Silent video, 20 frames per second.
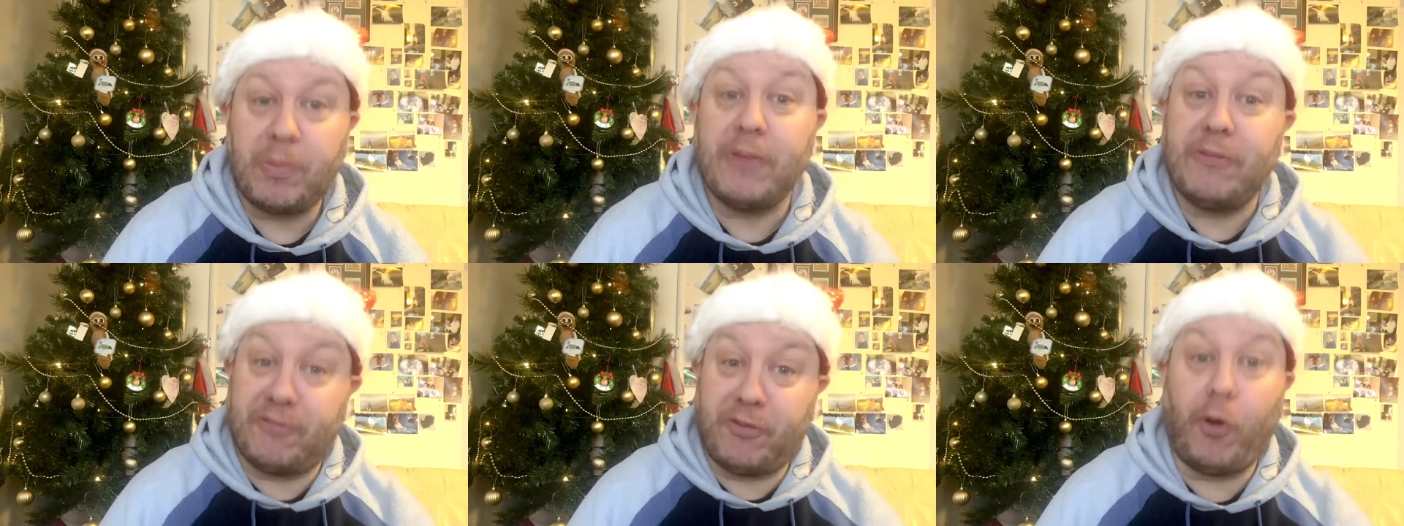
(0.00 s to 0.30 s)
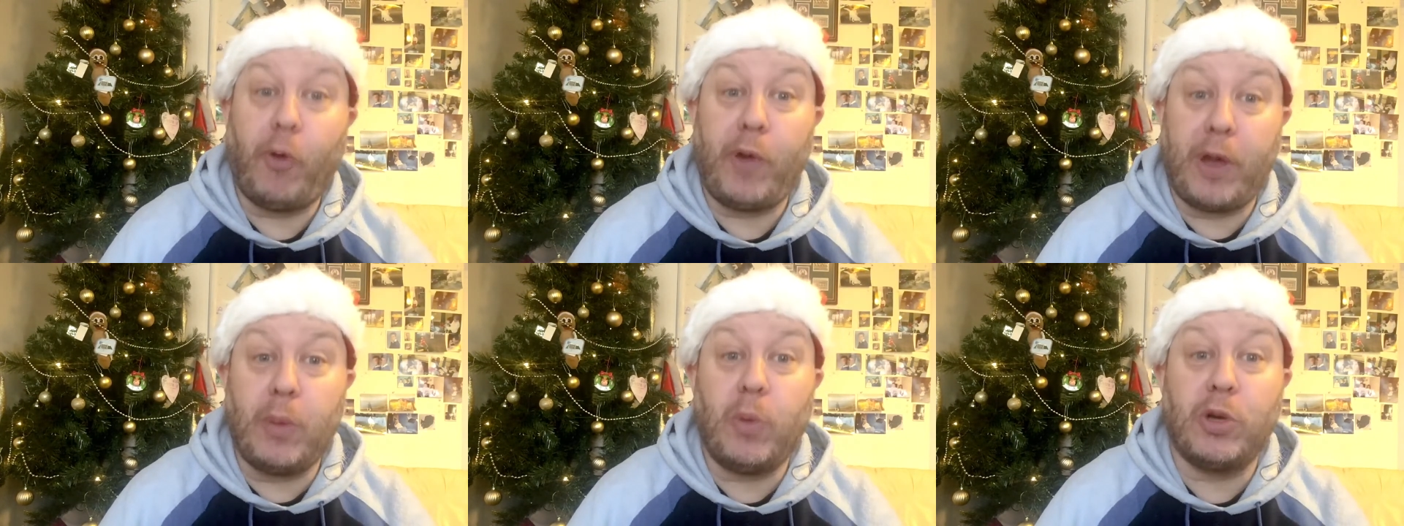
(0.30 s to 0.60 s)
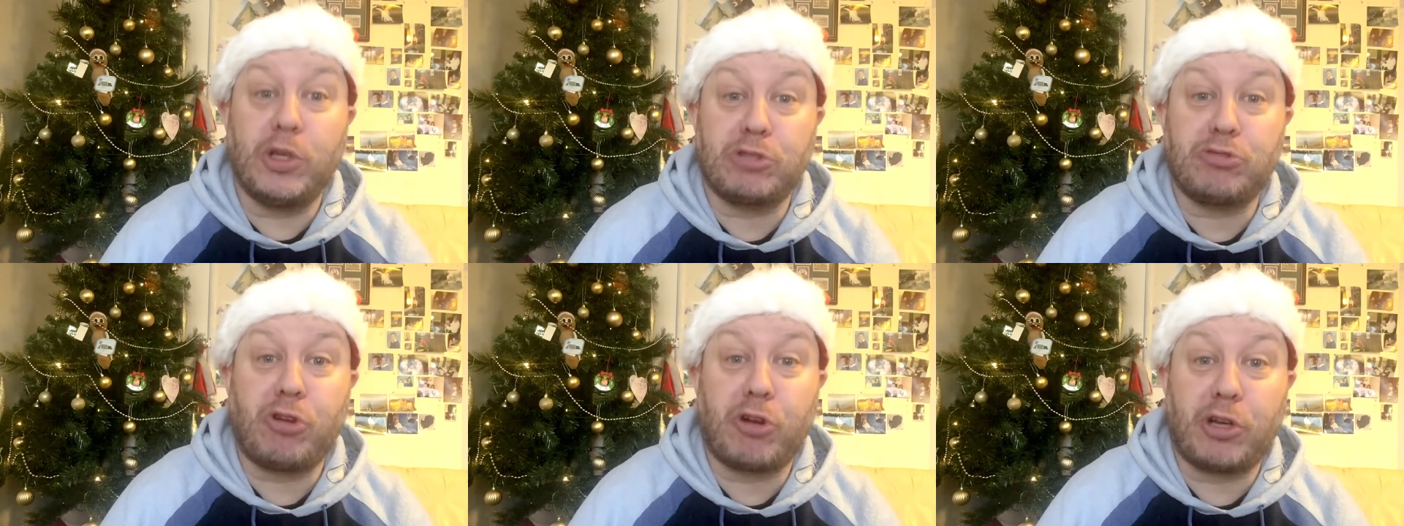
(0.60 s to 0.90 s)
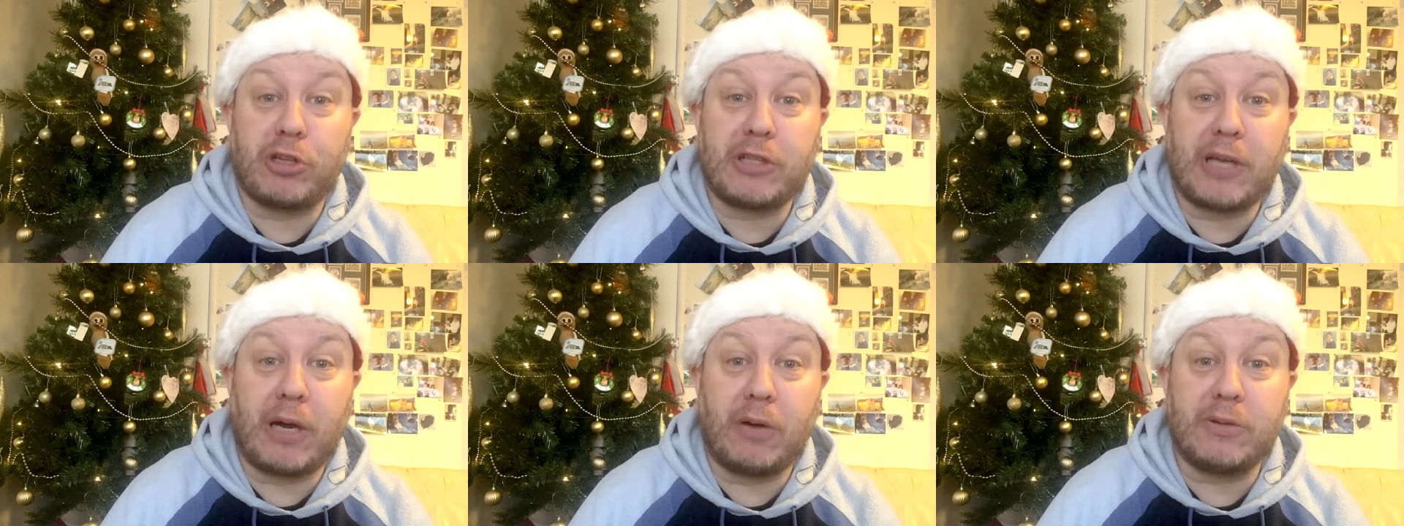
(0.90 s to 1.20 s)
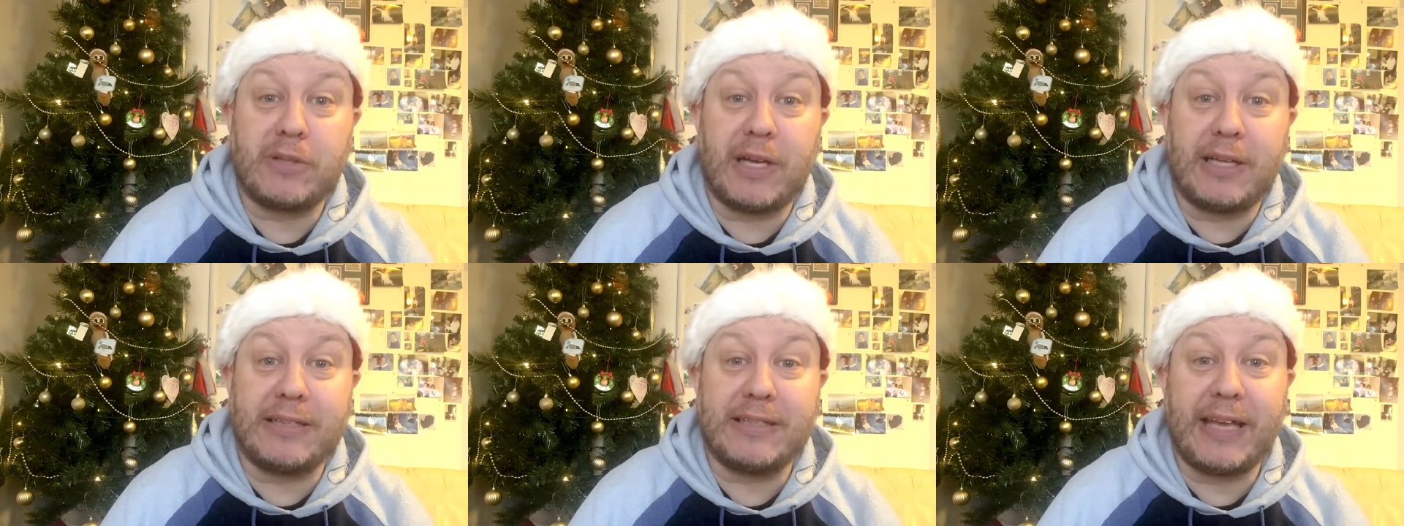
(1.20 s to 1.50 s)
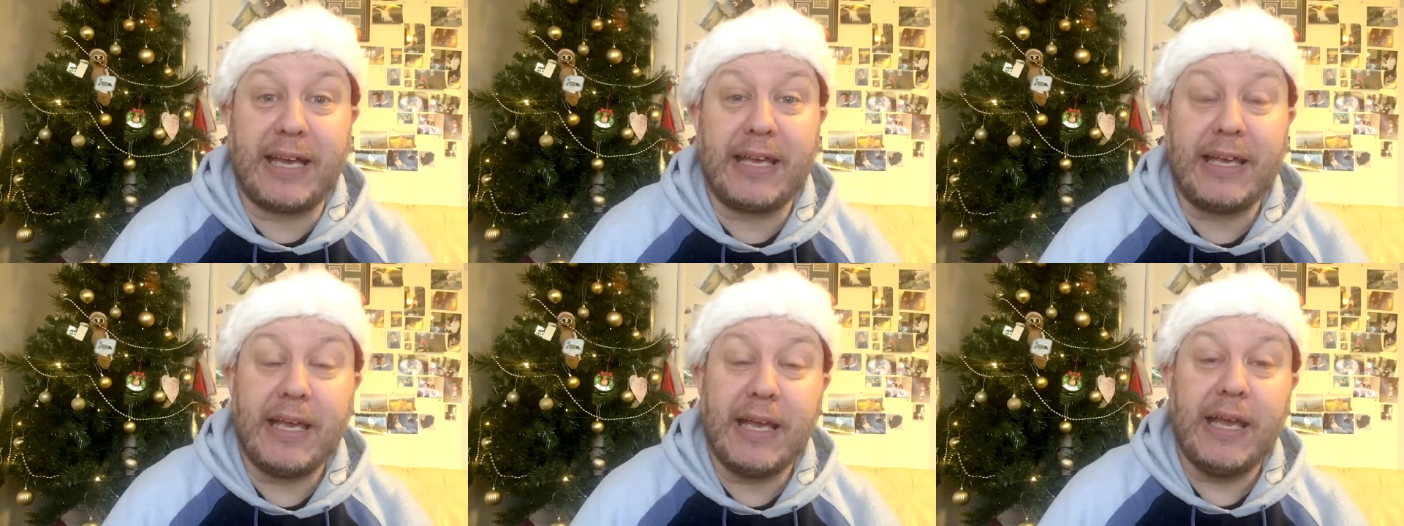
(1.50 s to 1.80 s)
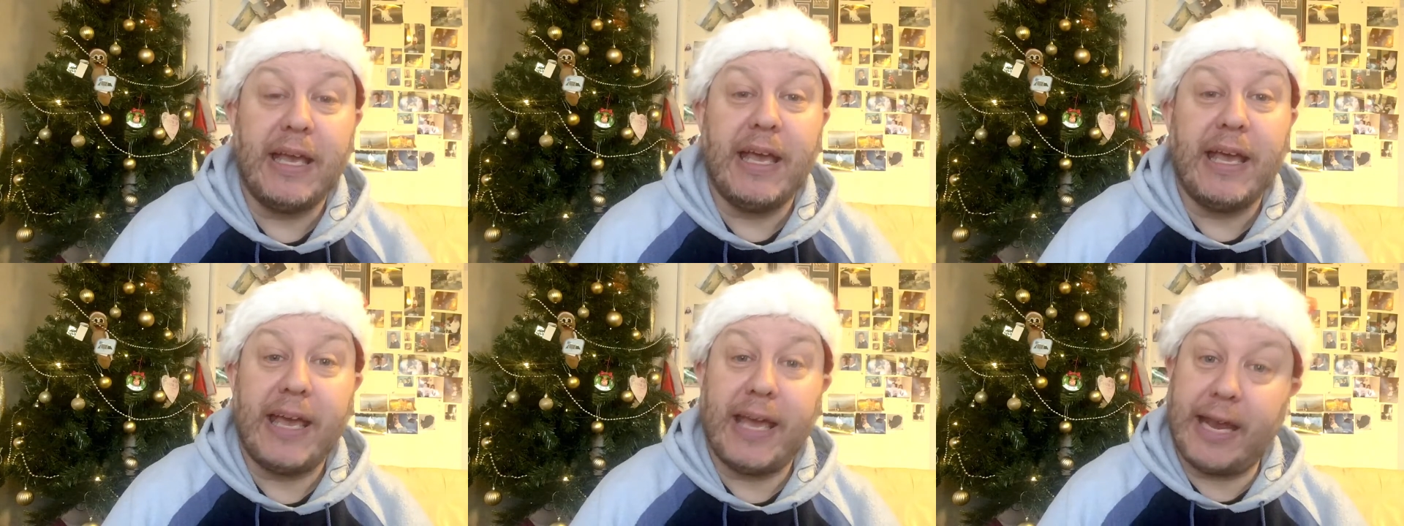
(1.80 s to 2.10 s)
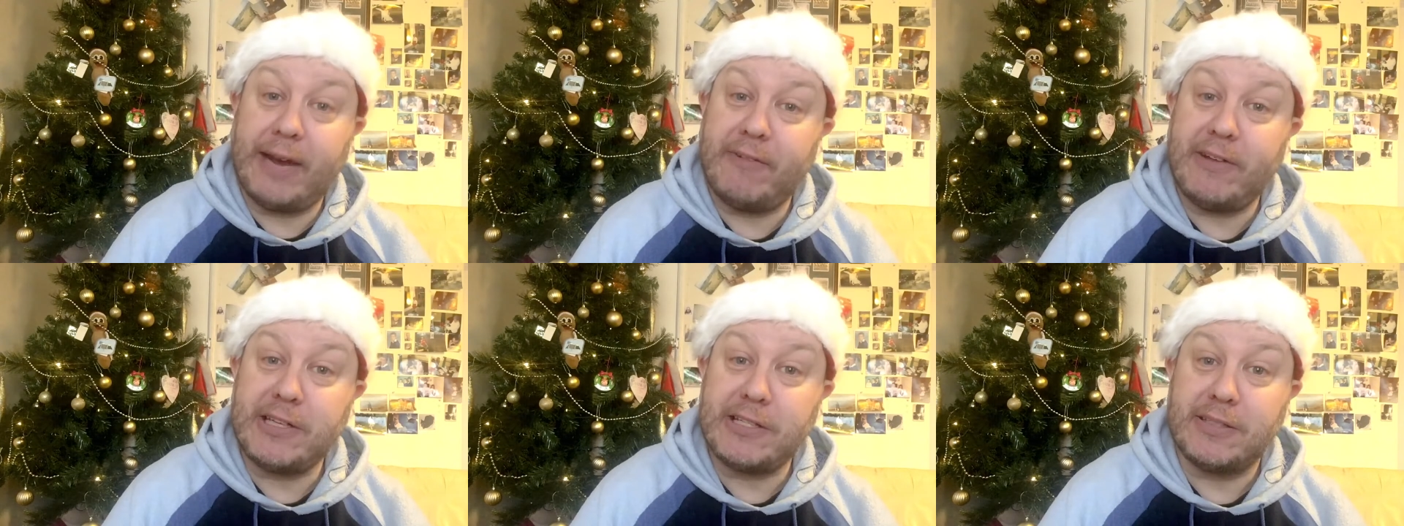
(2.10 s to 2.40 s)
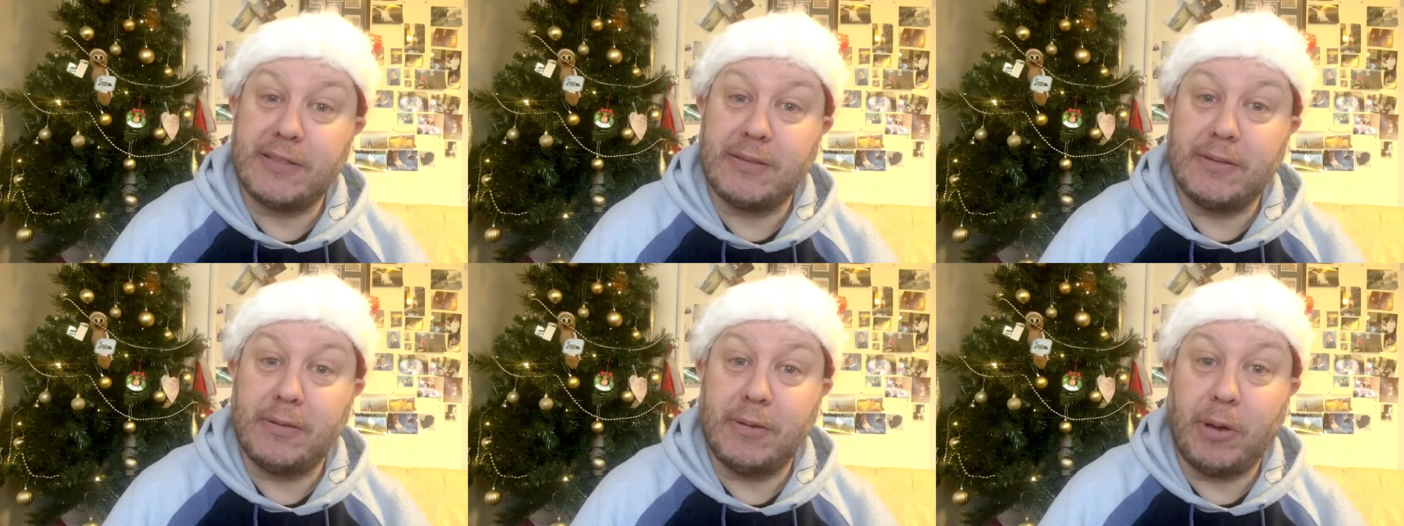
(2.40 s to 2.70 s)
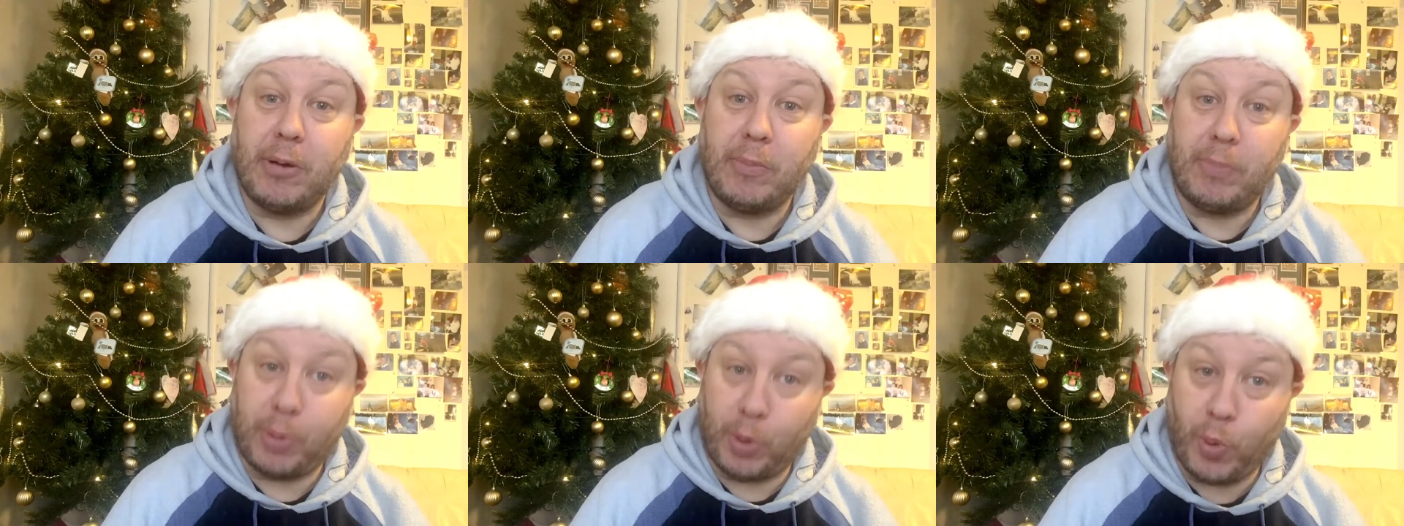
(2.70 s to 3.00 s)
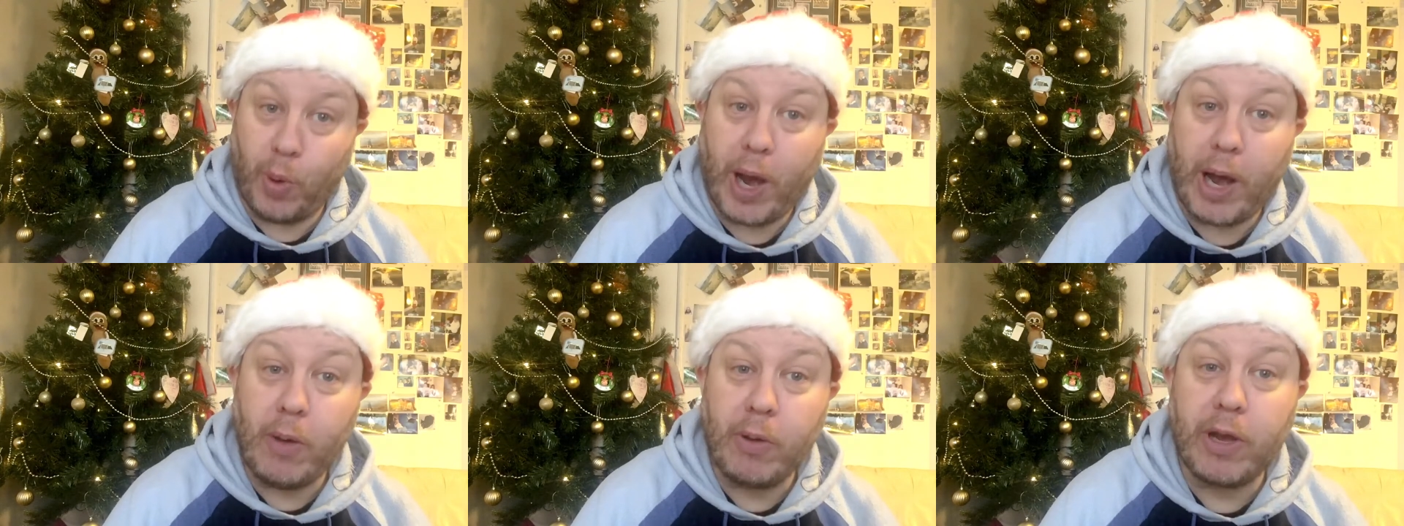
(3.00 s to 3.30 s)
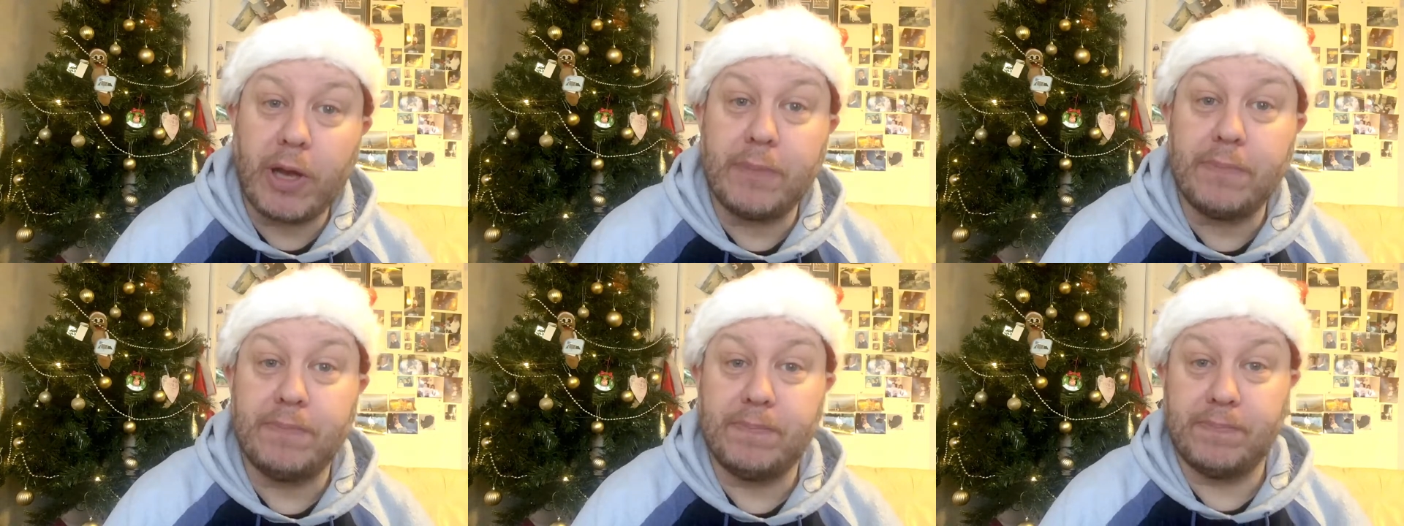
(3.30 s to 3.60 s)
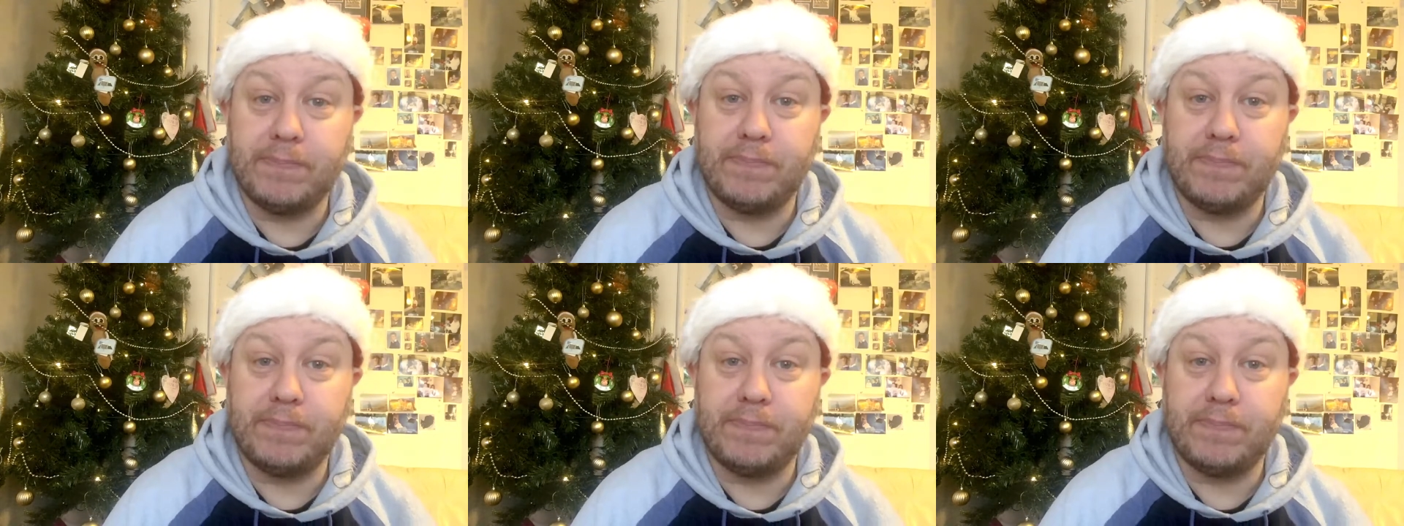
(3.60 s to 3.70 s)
Before he was Crocodile Dundee, here is Paul Hogan.